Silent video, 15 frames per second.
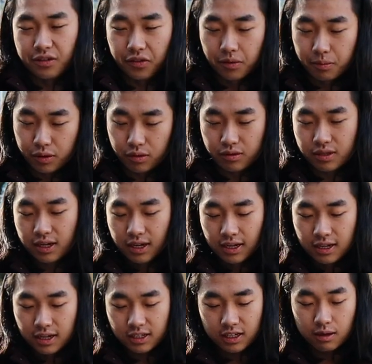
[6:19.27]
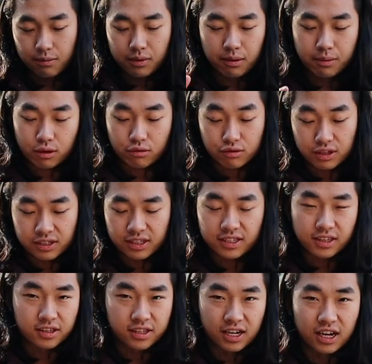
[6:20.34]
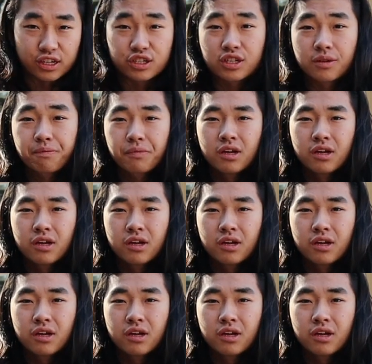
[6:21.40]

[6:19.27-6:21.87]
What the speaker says: of the boot, it's going to be a bit greasy to the touch,